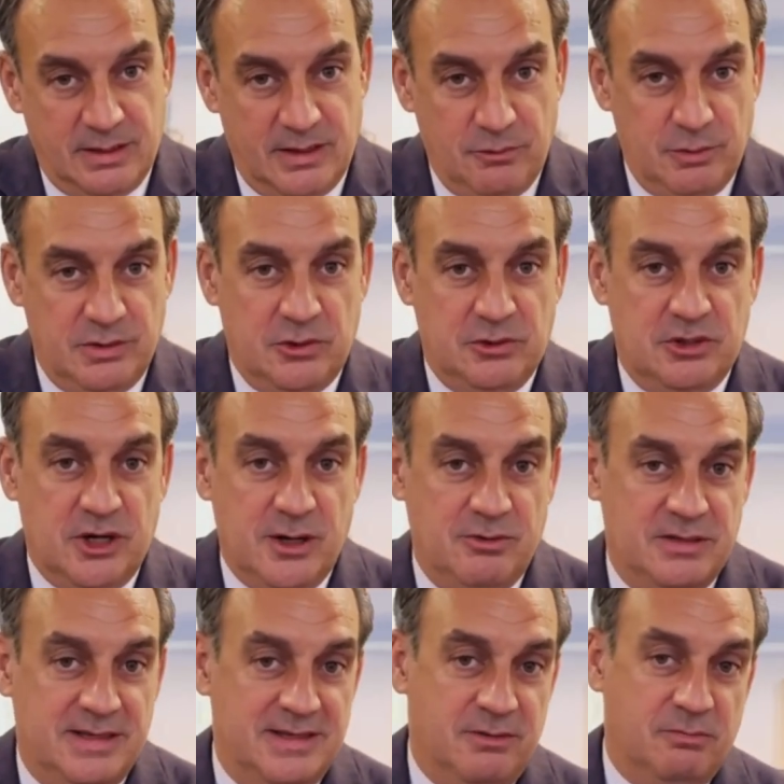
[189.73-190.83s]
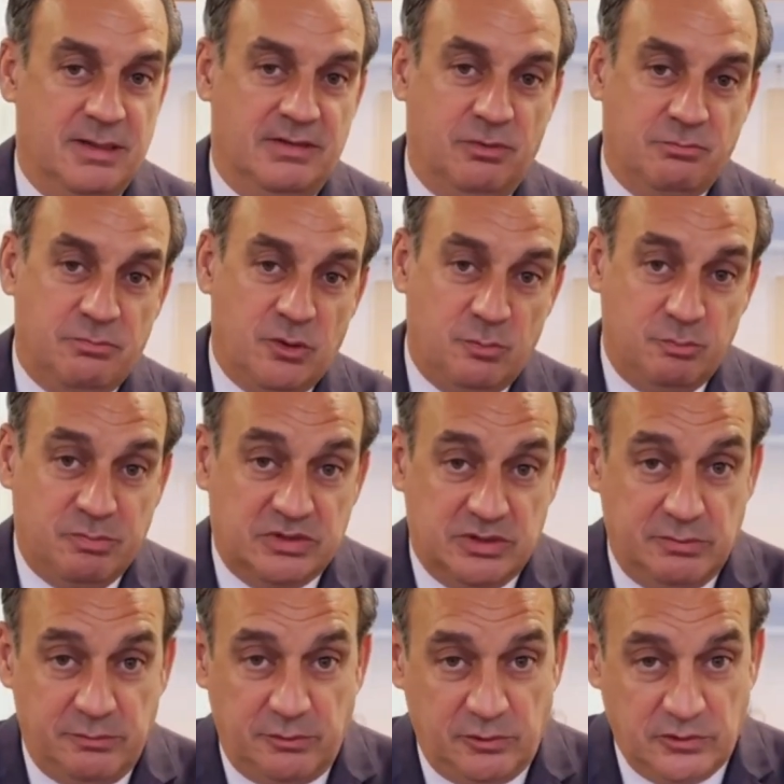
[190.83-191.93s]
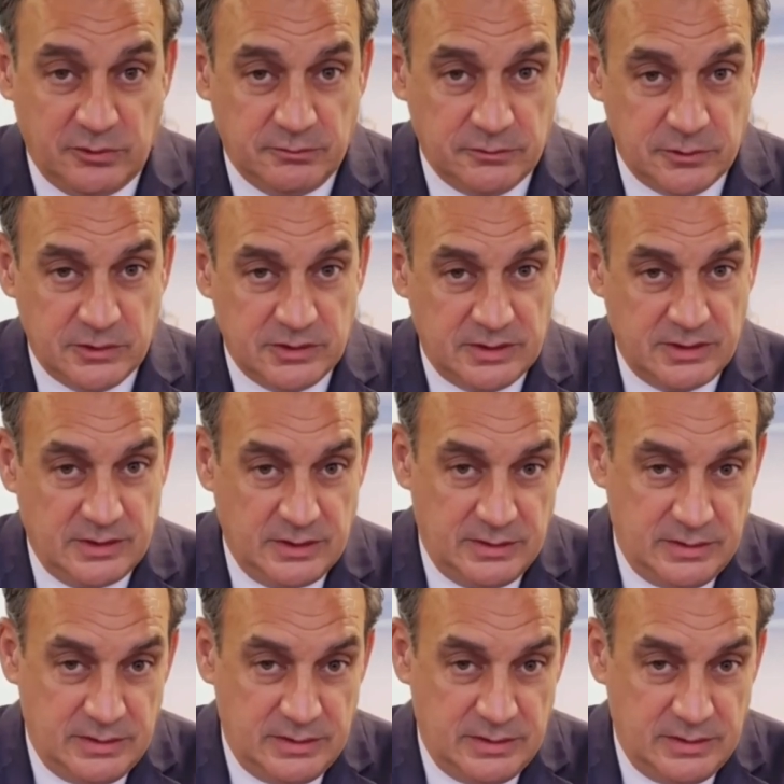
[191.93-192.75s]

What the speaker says: Earnings are dominated by the bulk materials division,